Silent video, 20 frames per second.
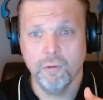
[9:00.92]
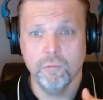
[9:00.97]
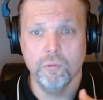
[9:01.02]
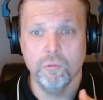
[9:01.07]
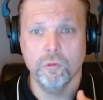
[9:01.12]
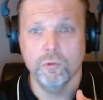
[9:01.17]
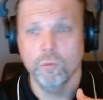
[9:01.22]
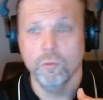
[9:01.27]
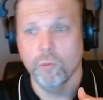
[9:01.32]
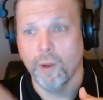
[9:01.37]

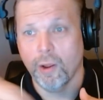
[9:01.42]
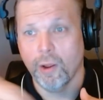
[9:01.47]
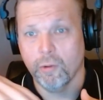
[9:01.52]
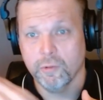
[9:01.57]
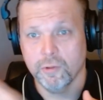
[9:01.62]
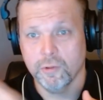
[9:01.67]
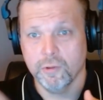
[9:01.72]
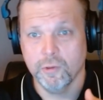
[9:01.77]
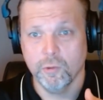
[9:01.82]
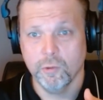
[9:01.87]

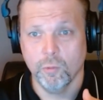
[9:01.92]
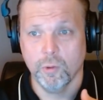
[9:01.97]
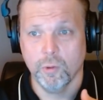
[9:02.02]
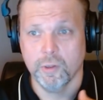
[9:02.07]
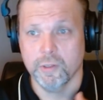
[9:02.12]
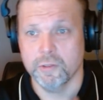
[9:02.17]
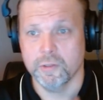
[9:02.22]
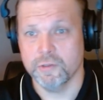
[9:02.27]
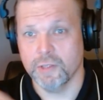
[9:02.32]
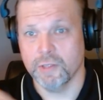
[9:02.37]
throughout the
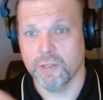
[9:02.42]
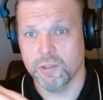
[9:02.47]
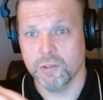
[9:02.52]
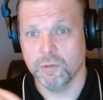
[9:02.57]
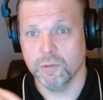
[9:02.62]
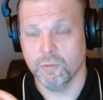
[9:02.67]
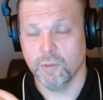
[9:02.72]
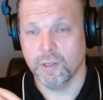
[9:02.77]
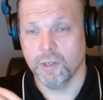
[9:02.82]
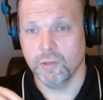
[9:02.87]

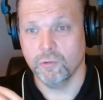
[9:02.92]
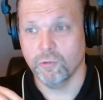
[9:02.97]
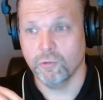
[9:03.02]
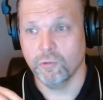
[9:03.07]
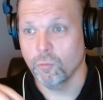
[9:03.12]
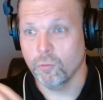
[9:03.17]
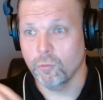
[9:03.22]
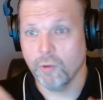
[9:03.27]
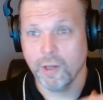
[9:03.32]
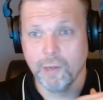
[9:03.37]
organization, right?
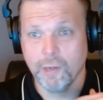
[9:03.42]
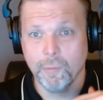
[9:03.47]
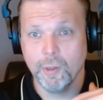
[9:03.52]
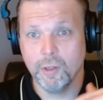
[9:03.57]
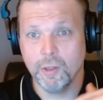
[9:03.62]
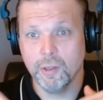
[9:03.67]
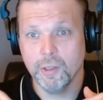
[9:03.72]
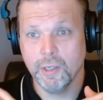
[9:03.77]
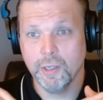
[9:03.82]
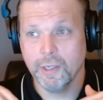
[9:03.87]
So talk
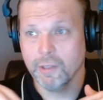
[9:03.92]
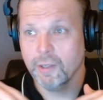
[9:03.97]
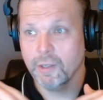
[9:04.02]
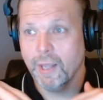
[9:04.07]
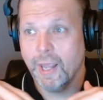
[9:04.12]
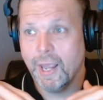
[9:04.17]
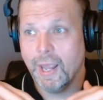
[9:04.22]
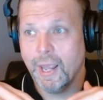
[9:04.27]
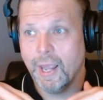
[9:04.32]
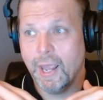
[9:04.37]
about, like,
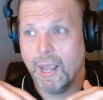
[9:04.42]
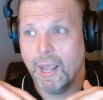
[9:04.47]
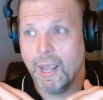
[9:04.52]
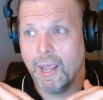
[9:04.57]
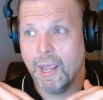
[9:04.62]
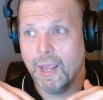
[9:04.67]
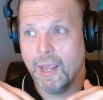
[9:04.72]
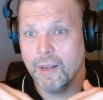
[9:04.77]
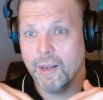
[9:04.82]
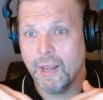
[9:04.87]

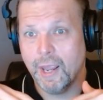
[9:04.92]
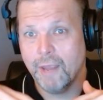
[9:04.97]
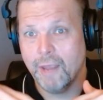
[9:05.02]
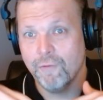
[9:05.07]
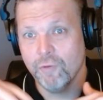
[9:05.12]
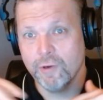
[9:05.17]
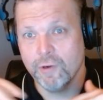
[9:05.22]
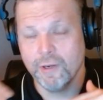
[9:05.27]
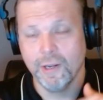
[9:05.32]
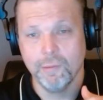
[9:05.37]

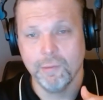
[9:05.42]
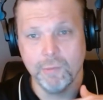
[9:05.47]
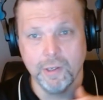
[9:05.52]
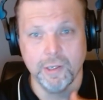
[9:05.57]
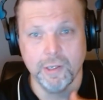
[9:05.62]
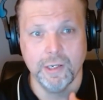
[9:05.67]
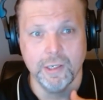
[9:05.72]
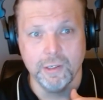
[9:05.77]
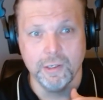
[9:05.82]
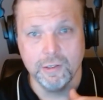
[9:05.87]
every time they
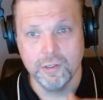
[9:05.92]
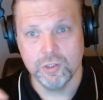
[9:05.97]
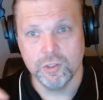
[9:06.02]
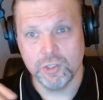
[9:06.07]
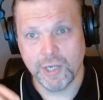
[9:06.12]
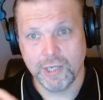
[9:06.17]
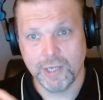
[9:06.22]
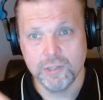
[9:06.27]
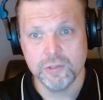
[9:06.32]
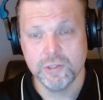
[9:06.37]
needed to
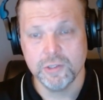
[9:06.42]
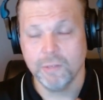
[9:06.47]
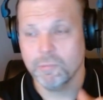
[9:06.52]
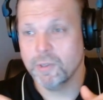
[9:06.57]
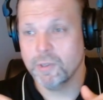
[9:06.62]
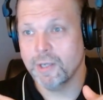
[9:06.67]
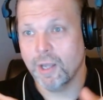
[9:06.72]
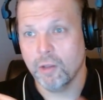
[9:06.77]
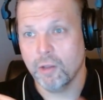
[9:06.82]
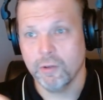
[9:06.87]
change
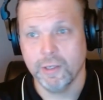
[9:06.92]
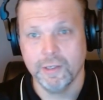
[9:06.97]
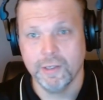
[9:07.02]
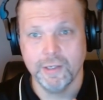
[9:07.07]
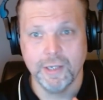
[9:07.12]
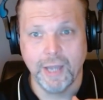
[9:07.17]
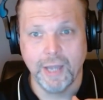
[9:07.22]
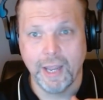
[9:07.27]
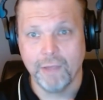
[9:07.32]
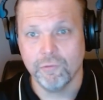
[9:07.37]
something, now they
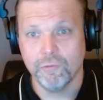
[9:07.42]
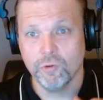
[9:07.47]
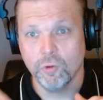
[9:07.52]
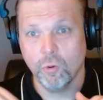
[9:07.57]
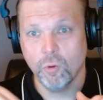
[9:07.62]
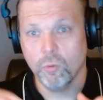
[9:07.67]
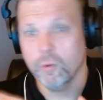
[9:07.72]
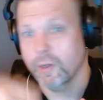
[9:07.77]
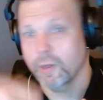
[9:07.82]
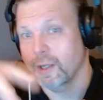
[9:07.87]
didn't have to
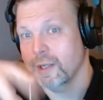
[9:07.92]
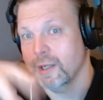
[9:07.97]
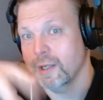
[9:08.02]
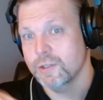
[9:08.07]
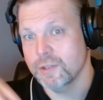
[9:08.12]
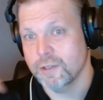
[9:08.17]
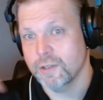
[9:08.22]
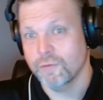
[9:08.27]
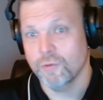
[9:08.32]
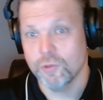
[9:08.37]
go to
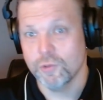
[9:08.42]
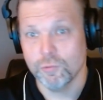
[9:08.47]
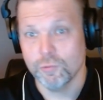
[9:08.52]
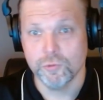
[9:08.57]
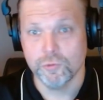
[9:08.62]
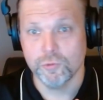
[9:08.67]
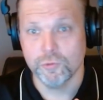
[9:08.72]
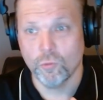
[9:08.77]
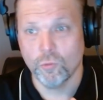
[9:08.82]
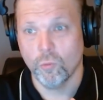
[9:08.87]
each individual
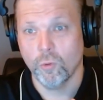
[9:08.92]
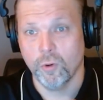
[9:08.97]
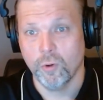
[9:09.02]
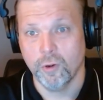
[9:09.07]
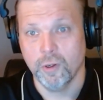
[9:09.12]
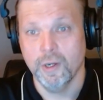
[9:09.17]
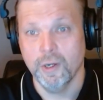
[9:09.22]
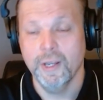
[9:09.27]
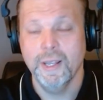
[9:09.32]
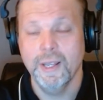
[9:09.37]

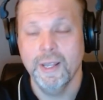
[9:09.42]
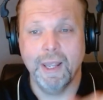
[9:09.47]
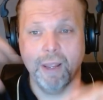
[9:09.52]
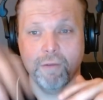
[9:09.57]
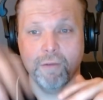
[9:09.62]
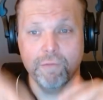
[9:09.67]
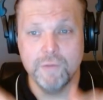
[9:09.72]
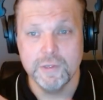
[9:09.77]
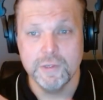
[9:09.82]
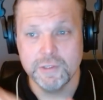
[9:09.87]
store
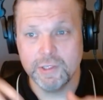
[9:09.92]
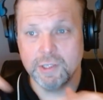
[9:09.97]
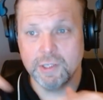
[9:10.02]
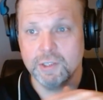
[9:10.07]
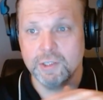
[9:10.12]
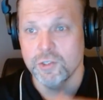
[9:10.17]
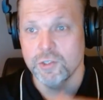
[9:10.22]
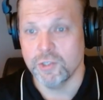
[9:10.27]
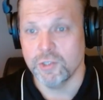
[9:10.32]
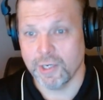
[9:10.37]
and visit
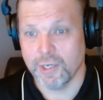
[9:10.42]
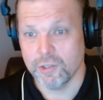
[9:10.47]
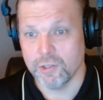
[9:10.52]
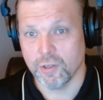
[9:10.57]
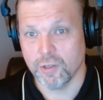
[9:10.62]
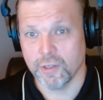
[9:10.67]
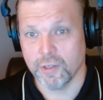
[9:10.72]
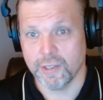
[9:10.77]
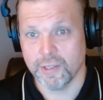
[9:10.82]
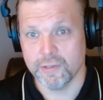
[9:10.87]
and change
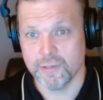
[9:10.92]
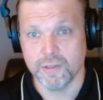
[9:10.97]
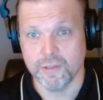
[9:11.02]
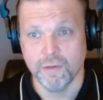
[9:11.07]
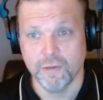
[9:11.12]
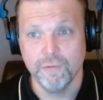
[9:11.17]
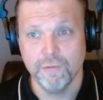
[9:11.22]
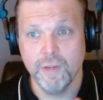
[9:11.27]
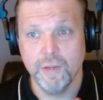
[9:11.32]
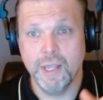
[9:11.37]
all that
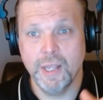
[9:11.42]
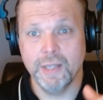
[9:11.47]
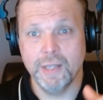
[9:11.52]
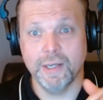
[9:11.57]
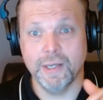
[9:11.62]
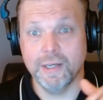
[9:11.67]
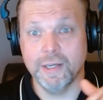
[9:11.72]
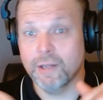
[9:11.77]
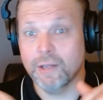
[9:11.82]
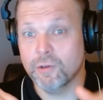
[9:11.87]
stuff.
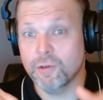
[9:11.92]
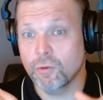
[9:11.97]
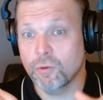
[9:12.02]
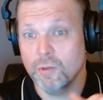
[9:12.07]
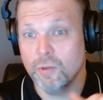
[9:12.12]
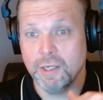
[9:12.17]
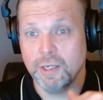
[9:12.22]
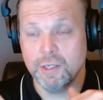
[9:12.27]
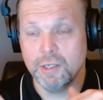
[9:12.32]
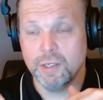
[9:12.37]
They didn't have to go
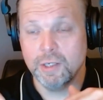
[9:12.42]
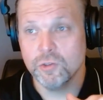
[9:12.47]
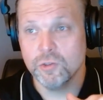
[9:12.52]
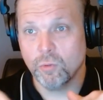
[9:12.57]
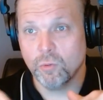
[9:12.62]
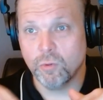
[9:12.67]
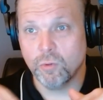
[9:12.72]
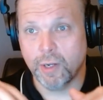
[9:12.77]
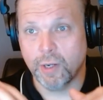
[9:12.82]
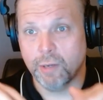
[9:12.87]
to each
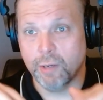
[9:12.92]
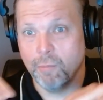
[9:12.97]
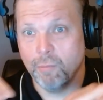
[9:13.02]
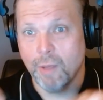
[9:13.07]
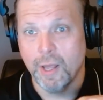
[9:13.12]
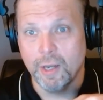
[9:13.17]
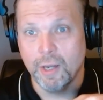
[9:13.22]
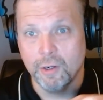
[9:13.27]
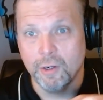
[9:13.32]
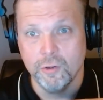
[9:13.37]
store and
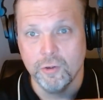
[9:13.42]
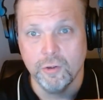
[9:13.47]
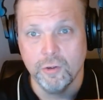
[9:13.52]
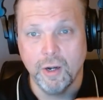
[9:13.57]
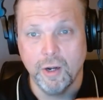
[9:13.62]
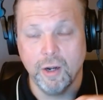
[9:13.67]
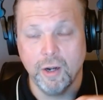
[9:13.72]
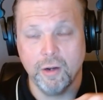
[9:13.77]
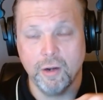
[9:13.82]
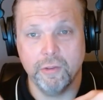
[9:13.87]

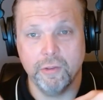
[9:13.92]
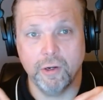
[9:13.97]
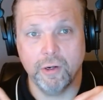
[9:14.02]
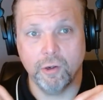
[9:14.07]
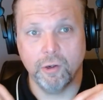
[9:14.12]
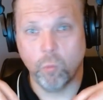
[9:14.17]
monitor their